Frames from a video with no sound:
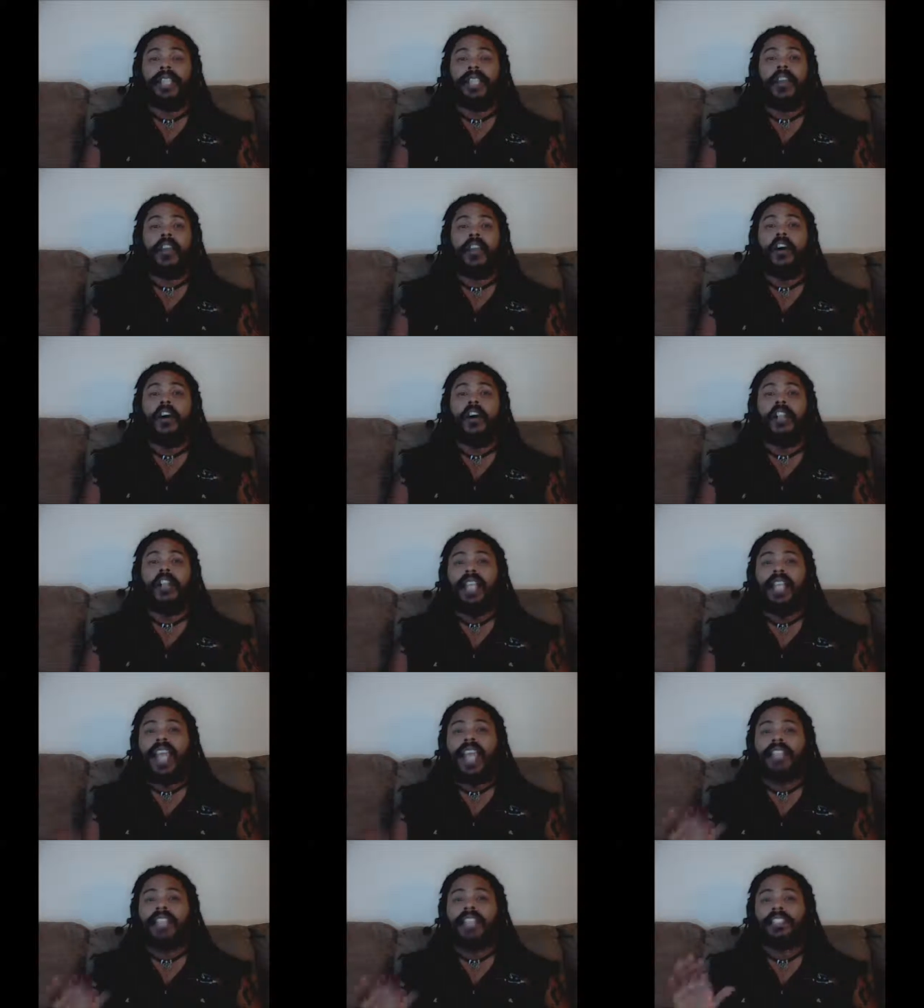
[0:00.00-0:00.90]
And
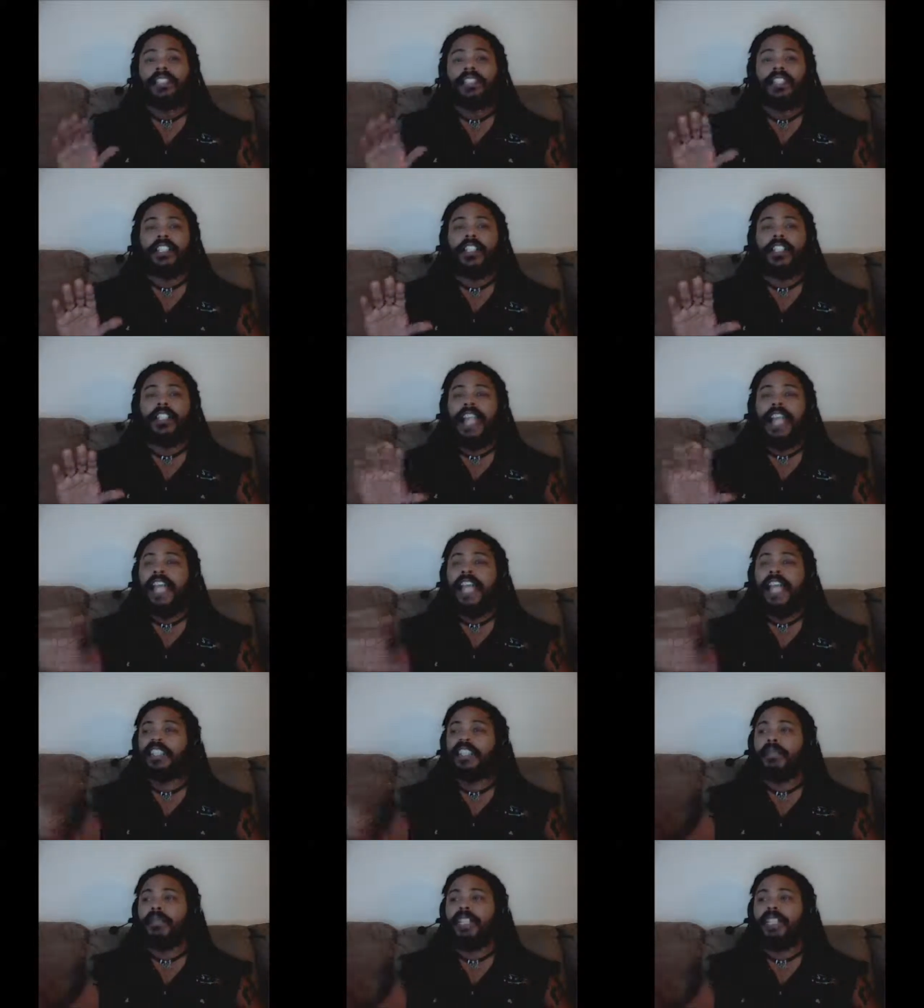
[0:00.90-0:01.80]
all esoteric
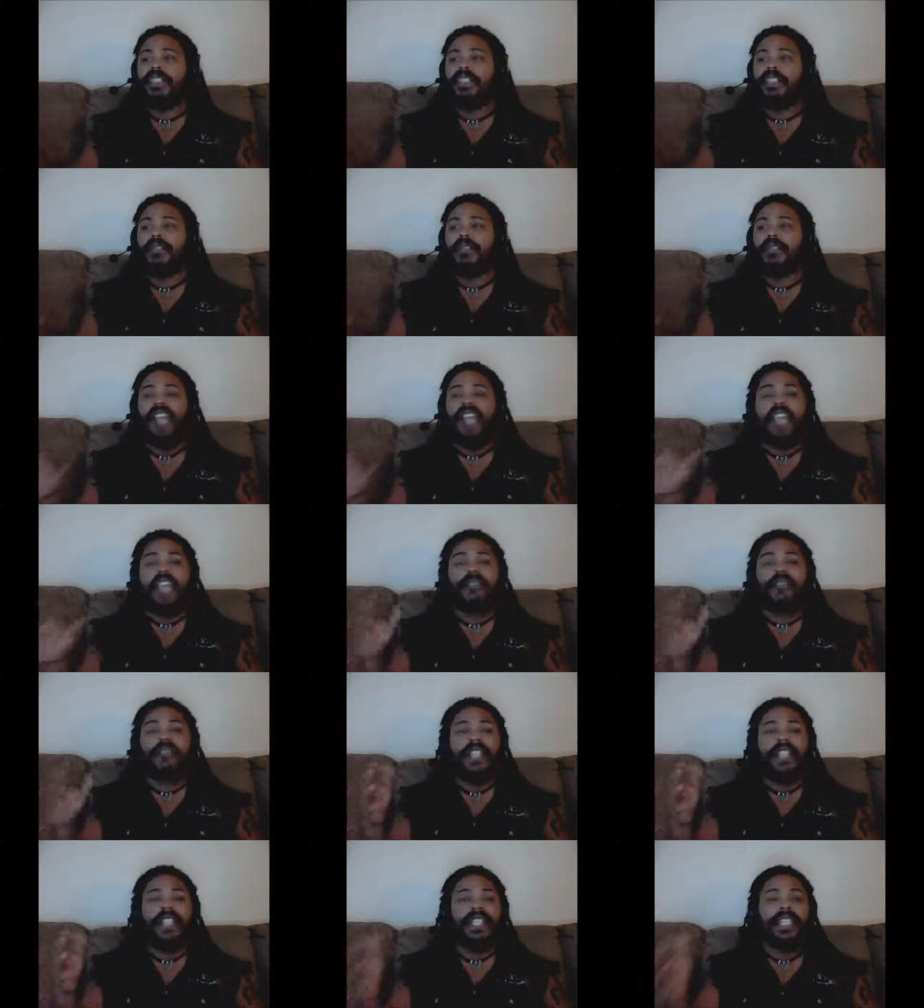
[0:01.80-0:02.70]
aspects of
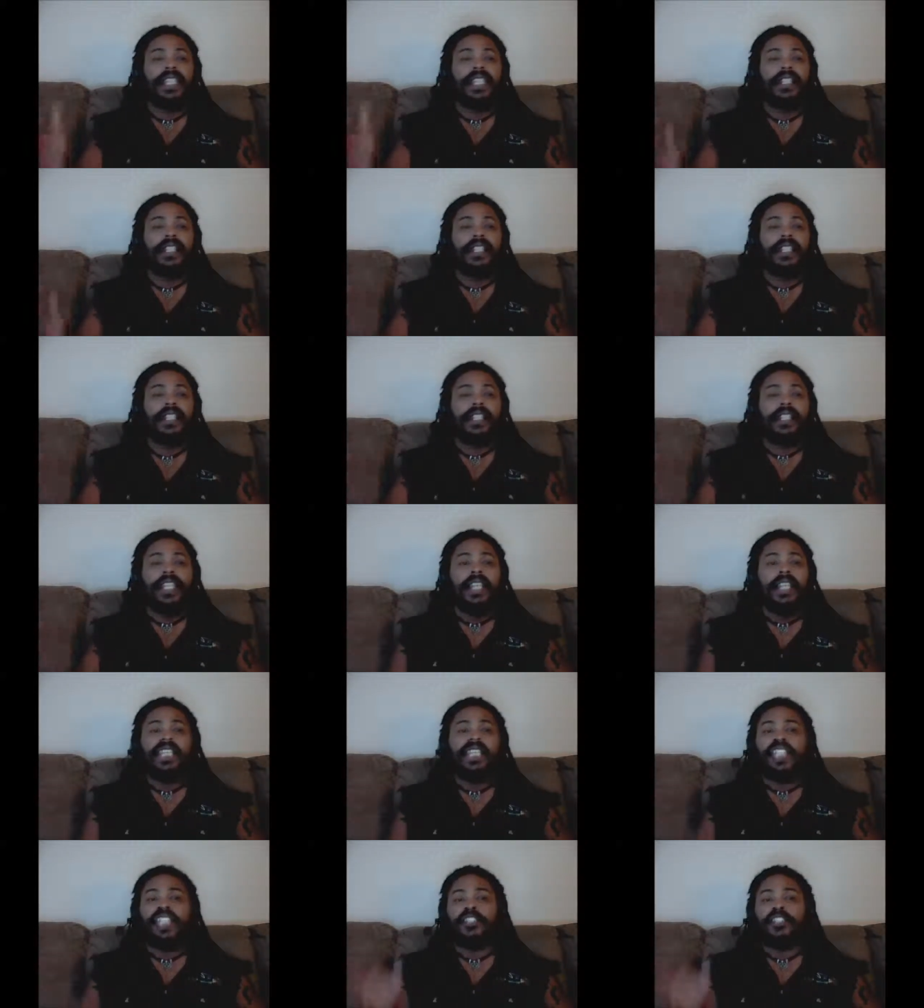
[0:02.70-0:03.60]
everything,
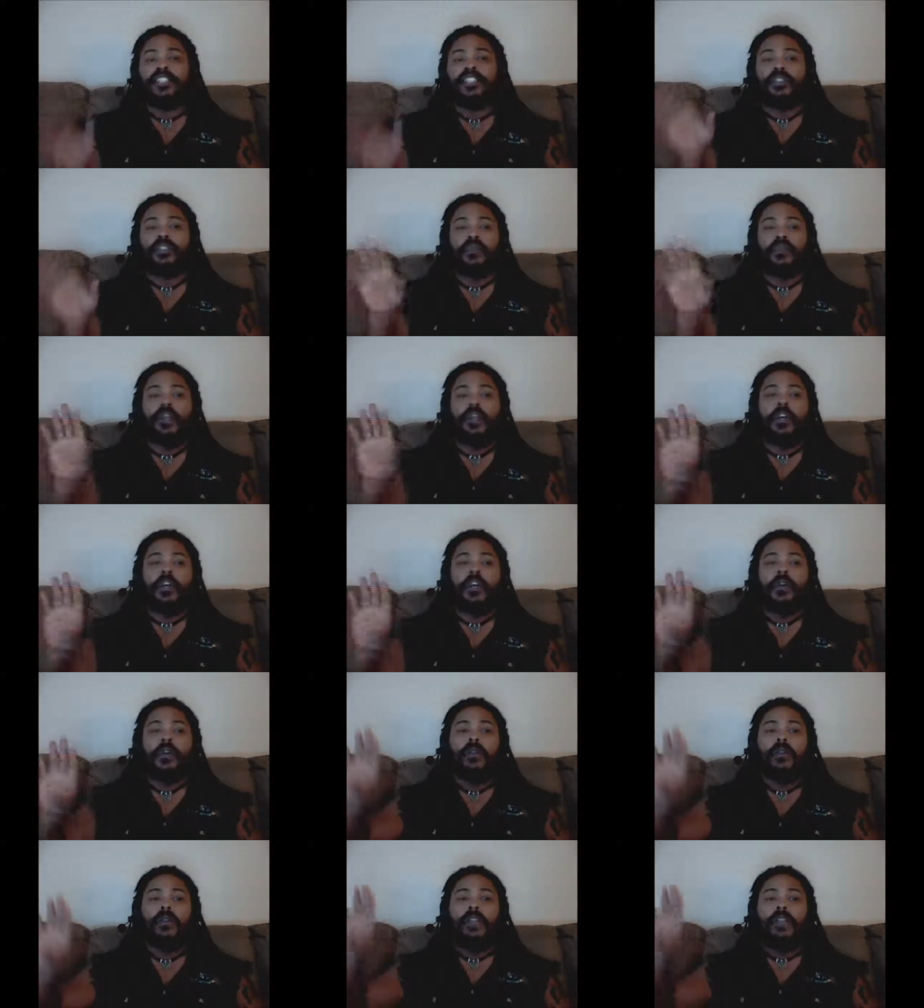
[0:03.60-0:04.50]
unless you
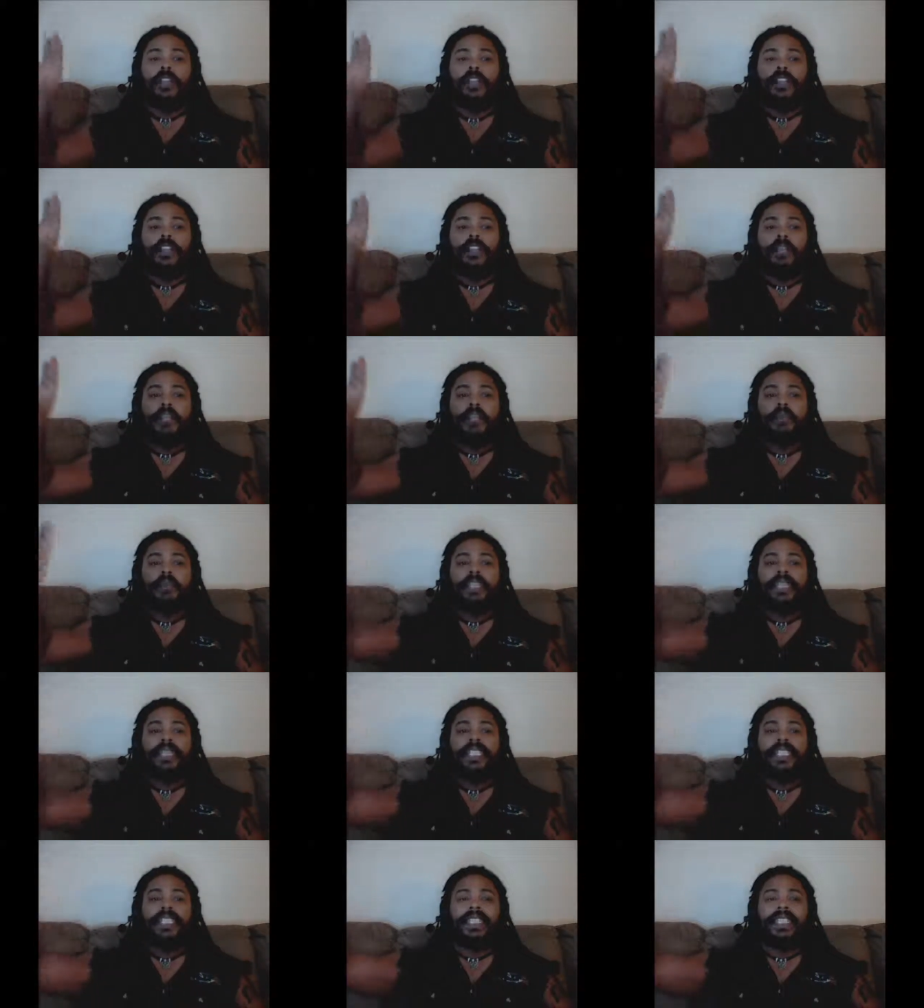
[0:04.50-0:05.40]
go the
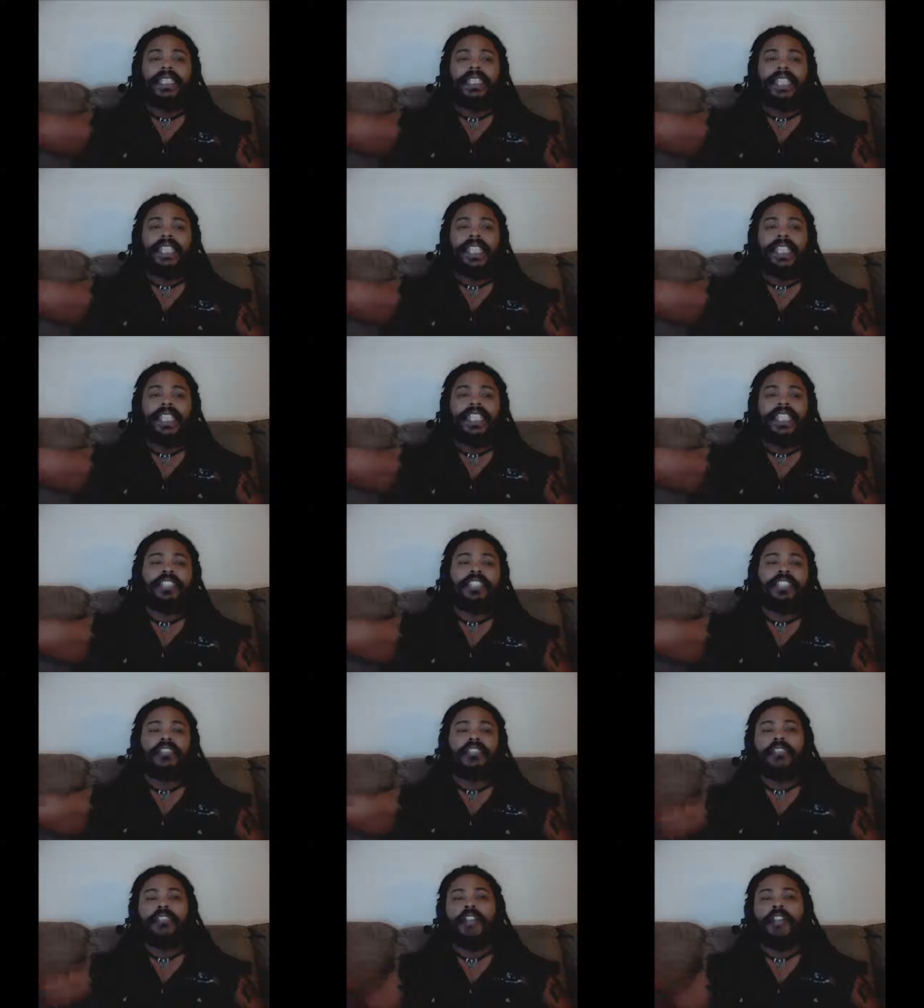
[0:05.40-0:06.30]
completely
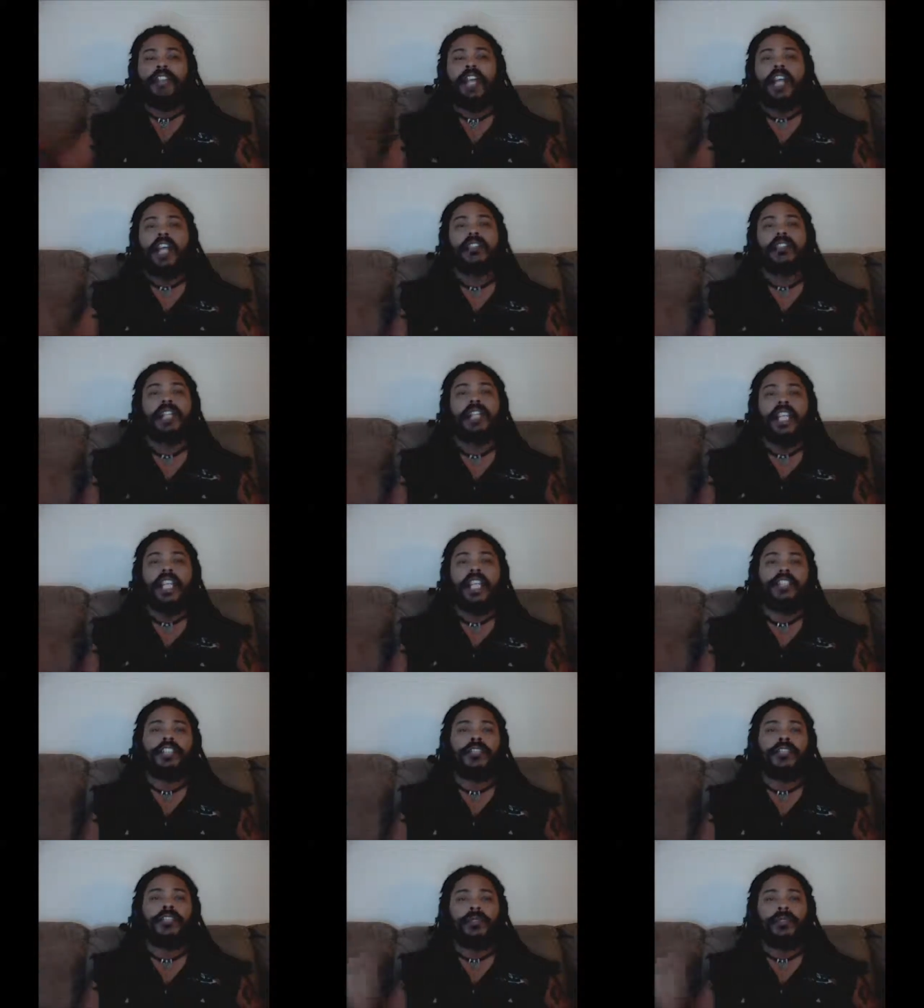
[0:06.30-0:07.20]
Eastern route
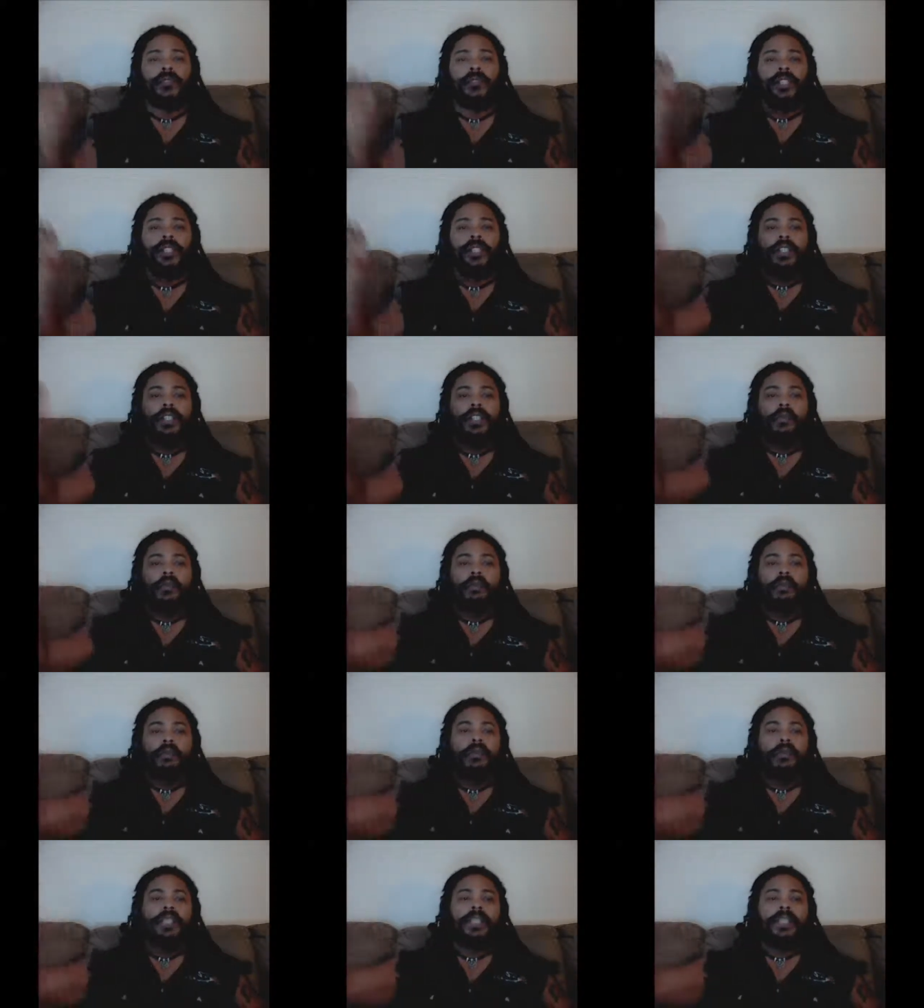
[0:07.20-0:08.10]
and do
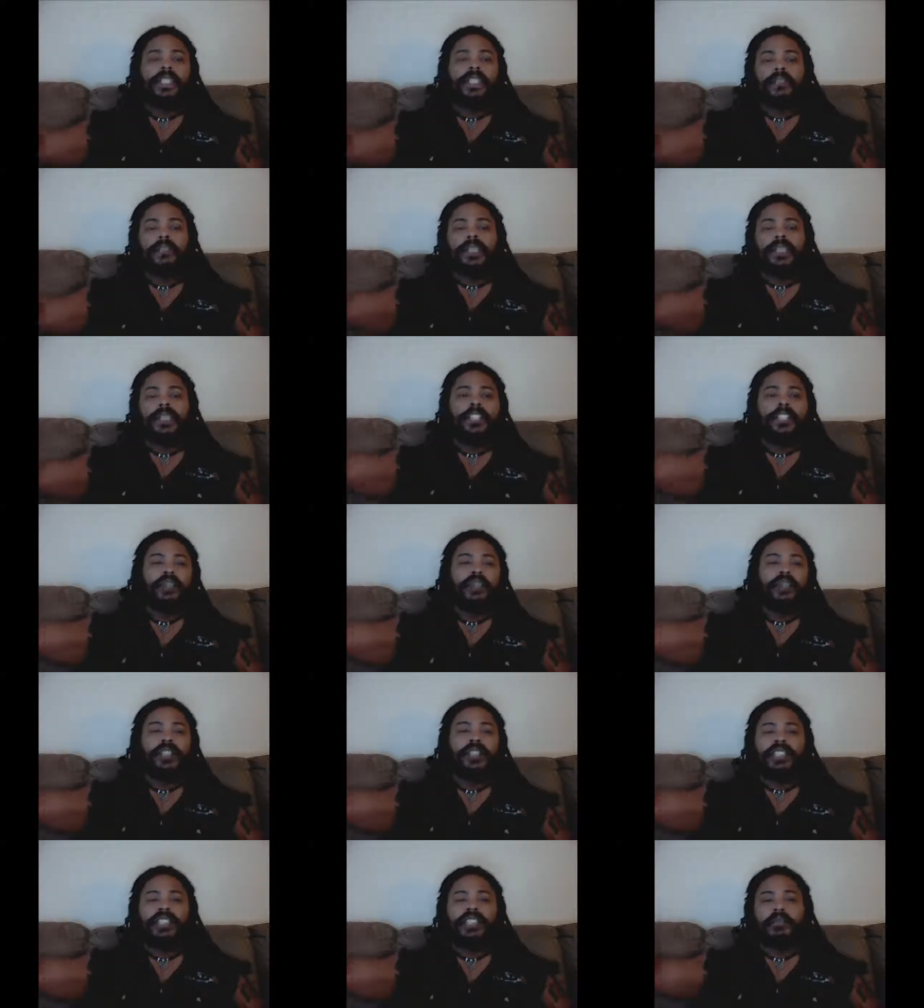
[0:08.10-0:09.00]
Buddhism,
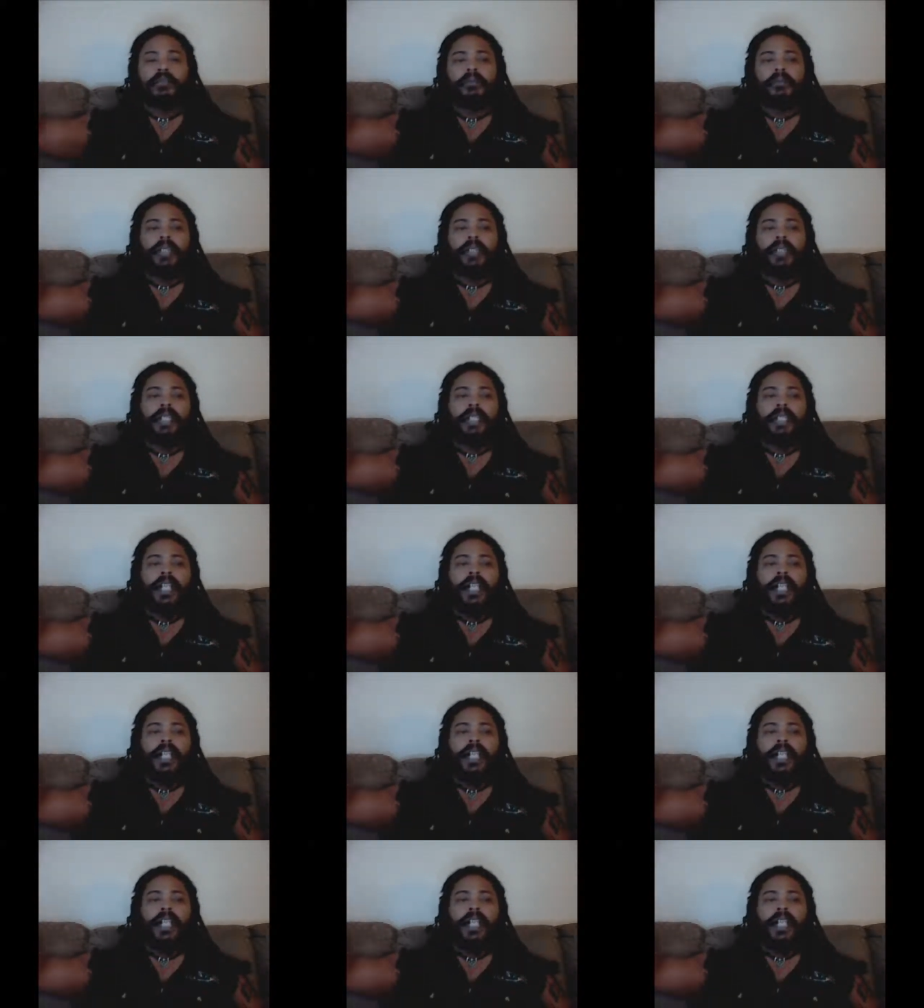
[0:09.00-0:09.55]
Hinduism,